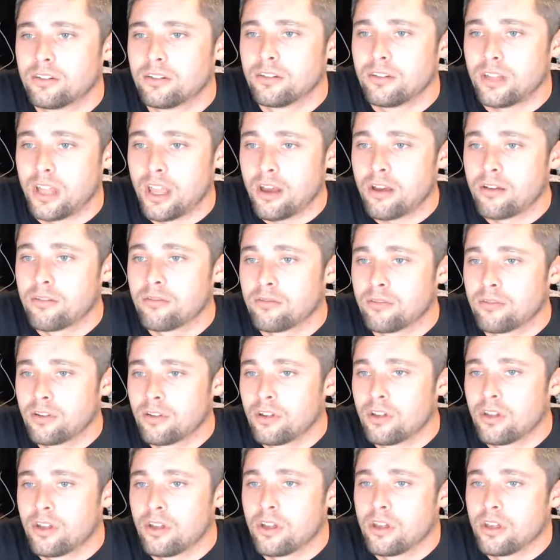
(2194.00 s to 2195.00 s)
Yeah.
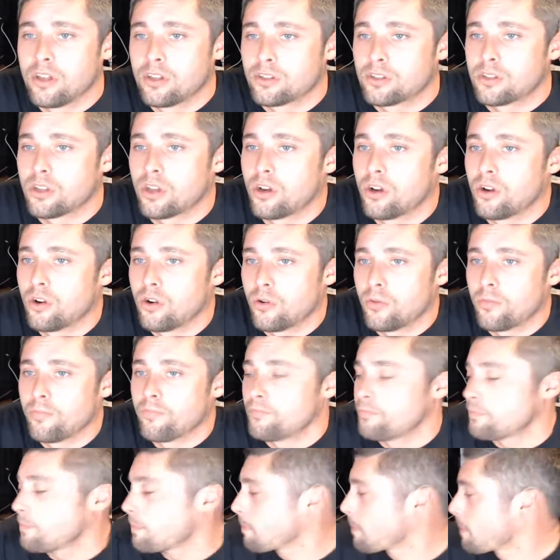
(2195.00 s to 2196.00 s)
So
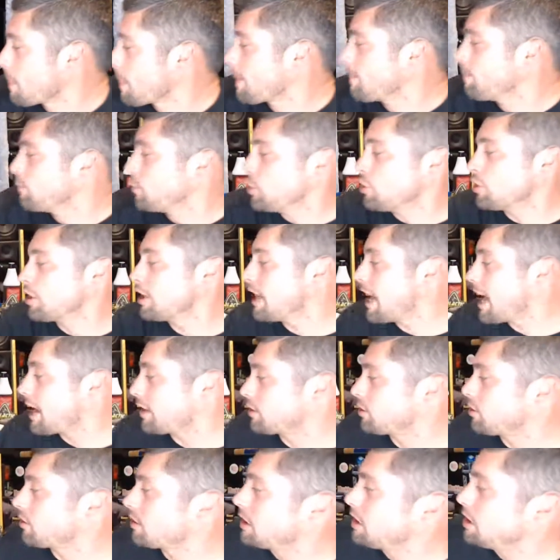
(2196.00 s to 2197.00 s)
you can
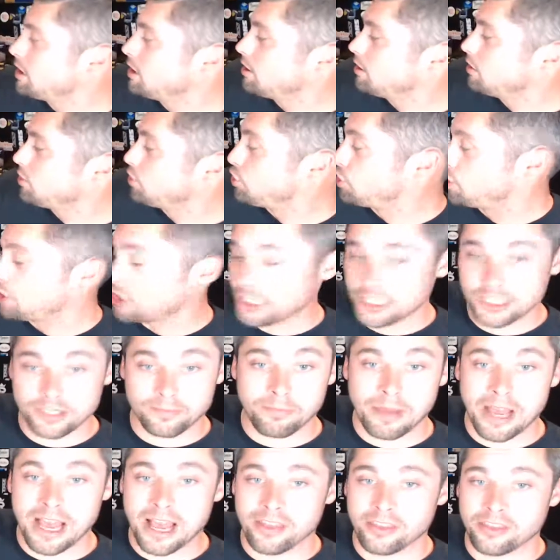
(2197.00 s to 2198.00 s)
actually just
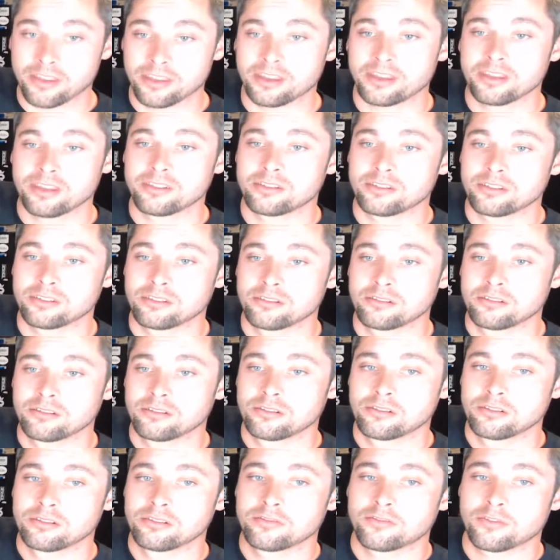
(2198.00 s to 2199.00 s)
buy this,
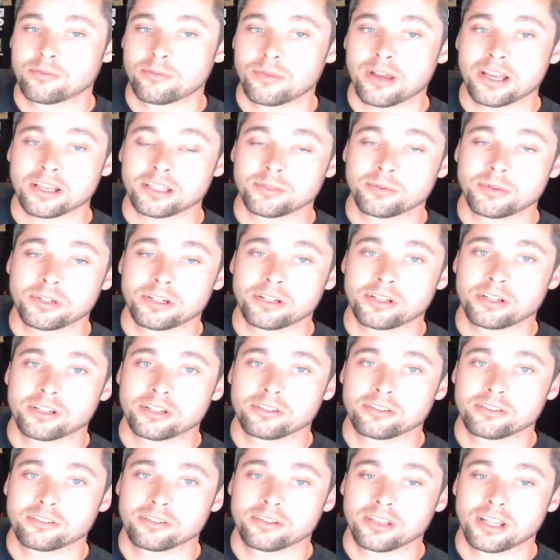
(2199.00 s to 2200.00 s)
from my
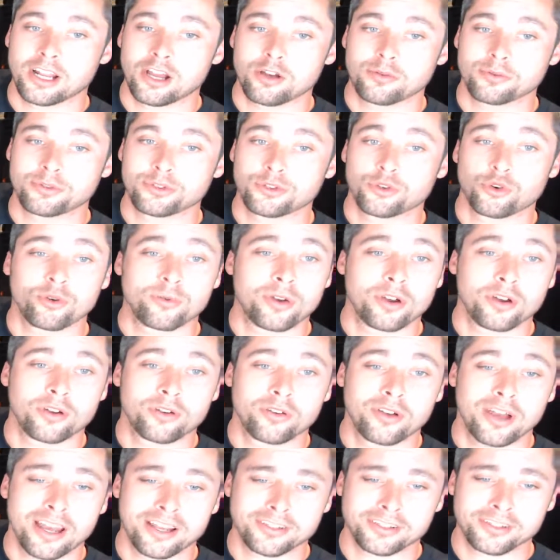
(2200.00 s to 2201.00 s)
experience, and I hope
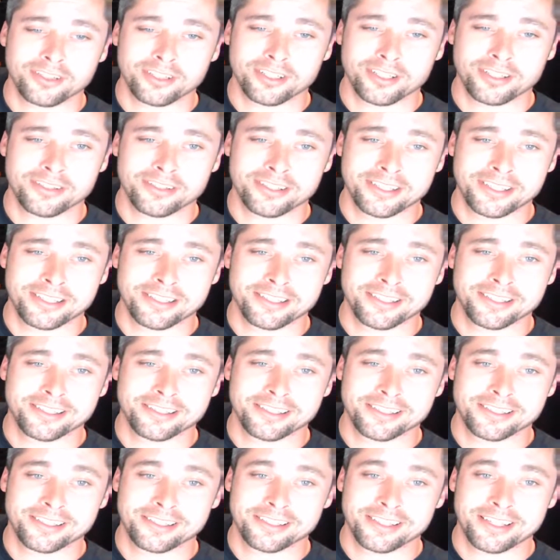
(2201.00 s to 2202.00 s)
Sorbo actually doesn't see this
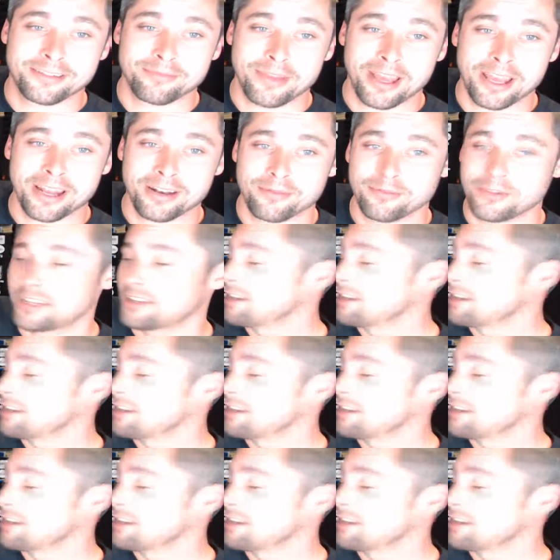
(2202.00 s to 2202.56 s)
and get mad at me,